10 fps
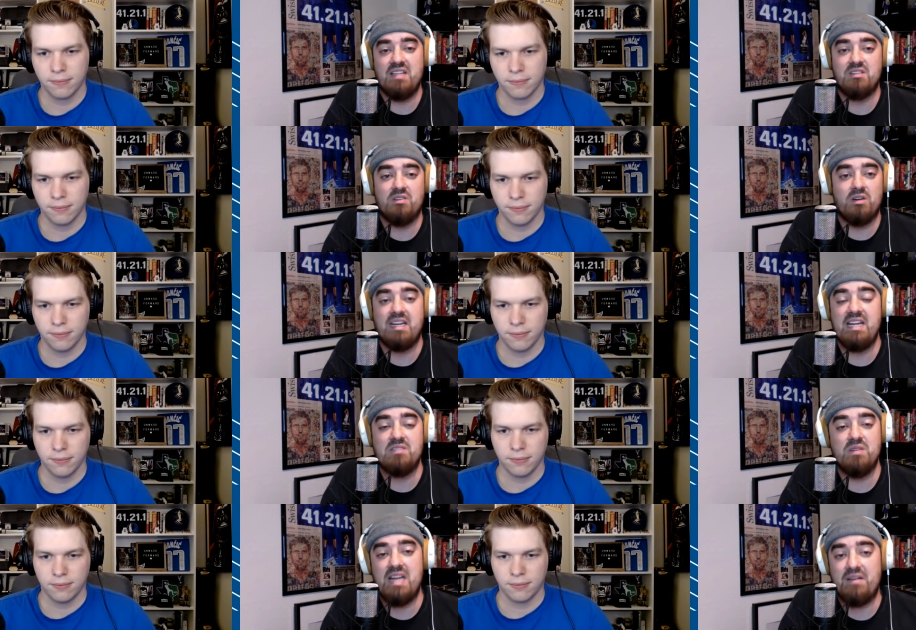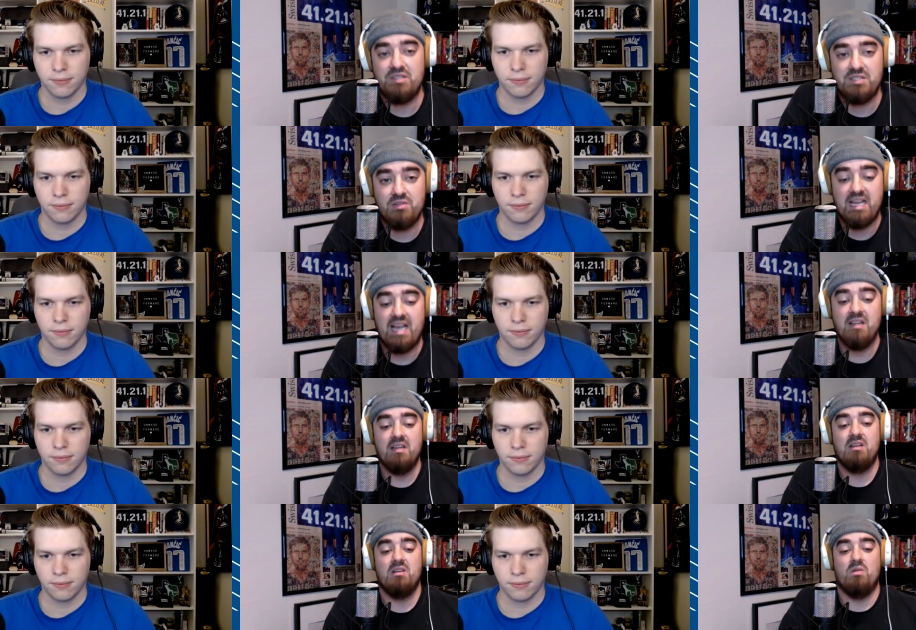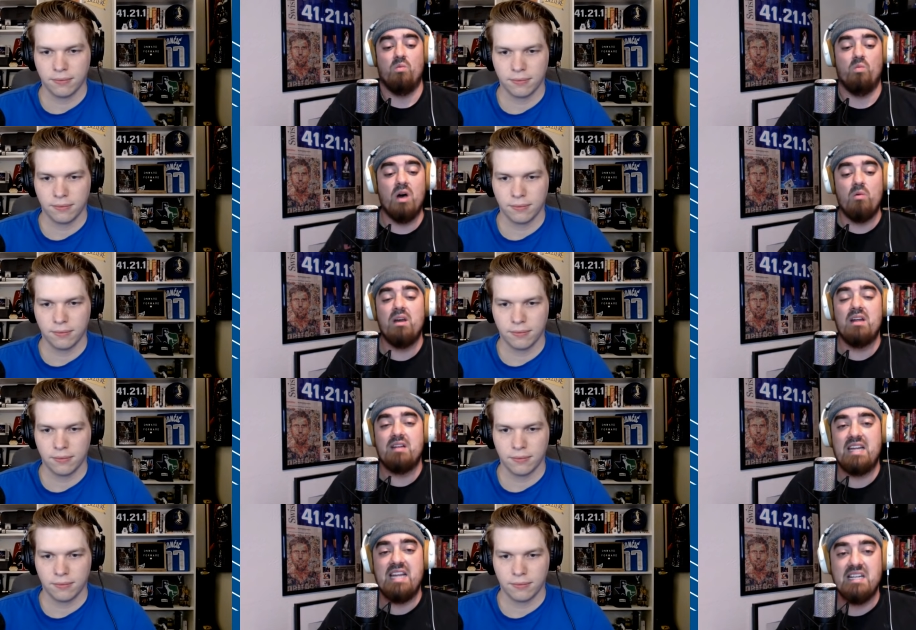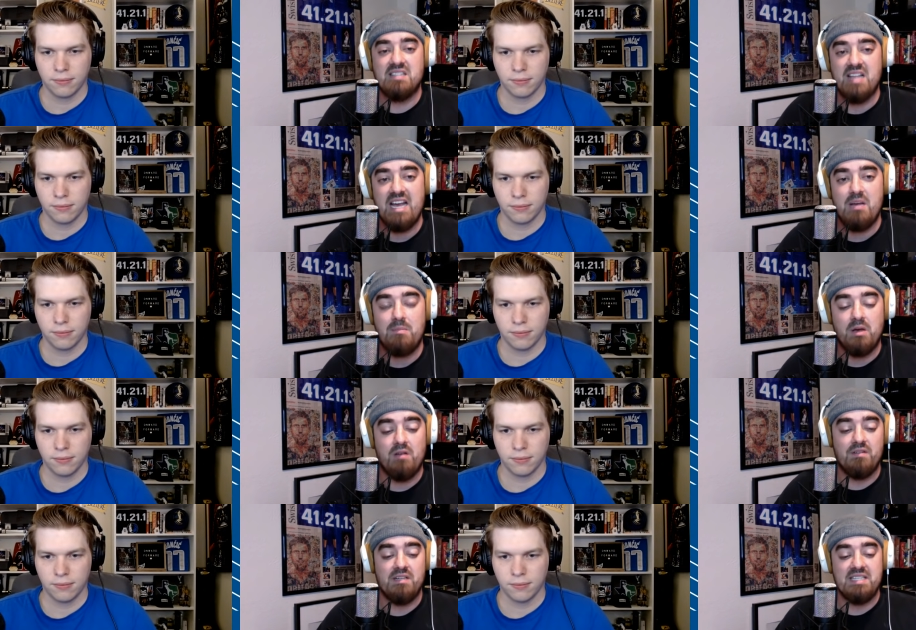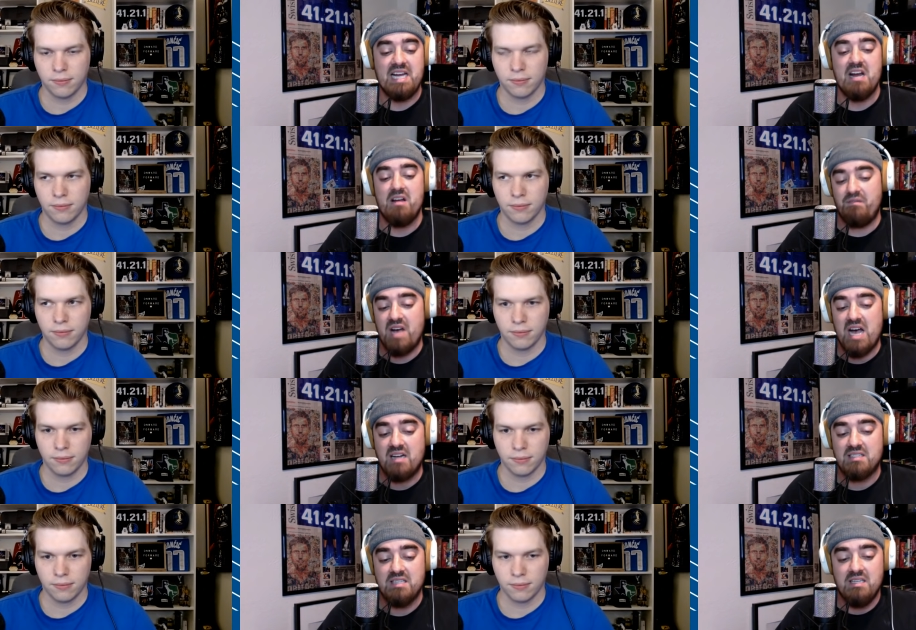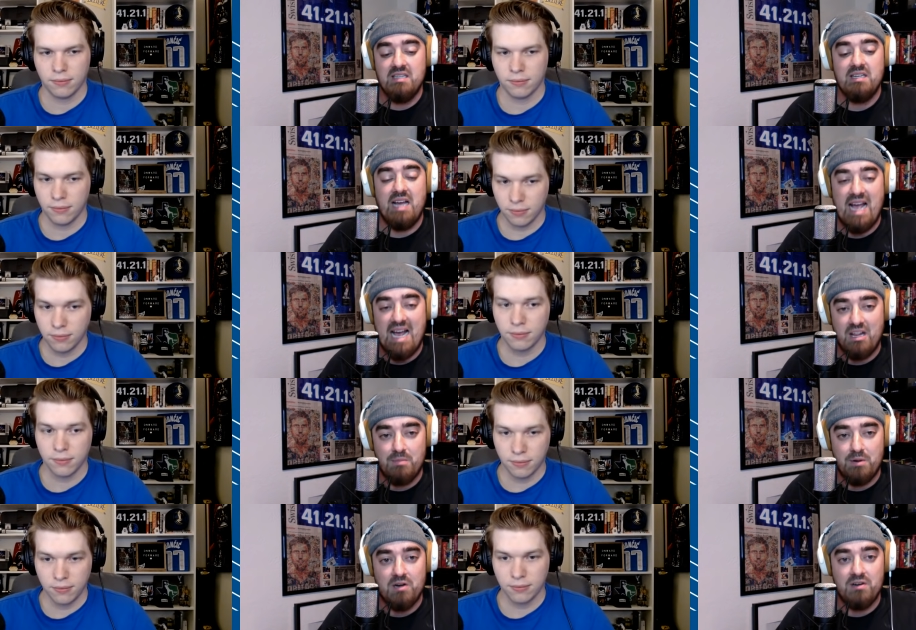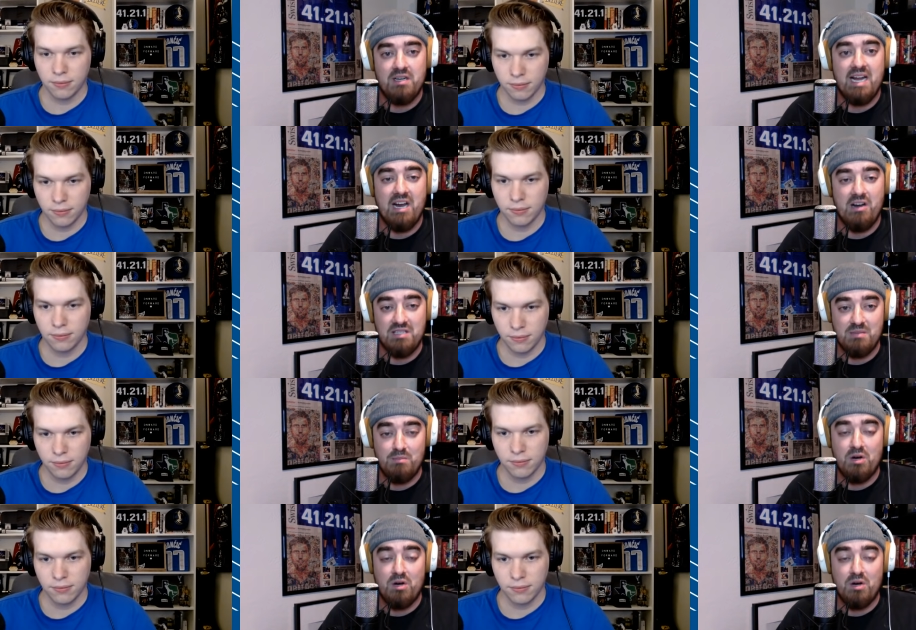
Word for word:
Speaker 1: fans or Kings would never do that. What what a Kings lineup of De'Aaron Fox, Halliburton, Harrison